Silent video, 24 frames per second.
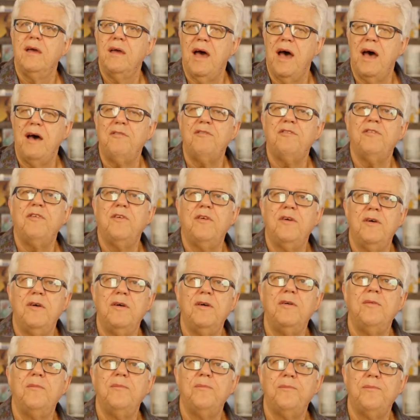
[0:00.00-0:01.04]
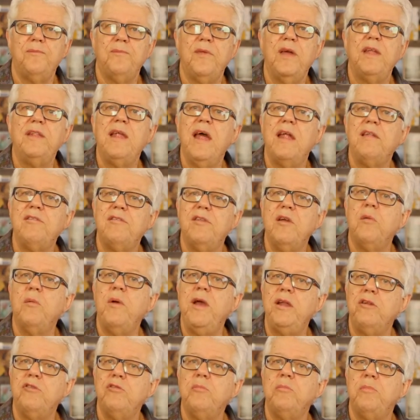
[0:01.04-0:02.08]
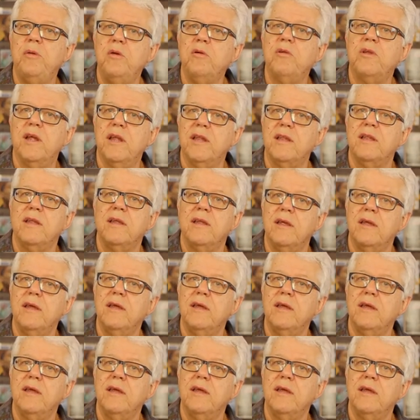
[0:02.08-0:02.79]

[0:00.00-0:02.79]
half, and that's the way to build it.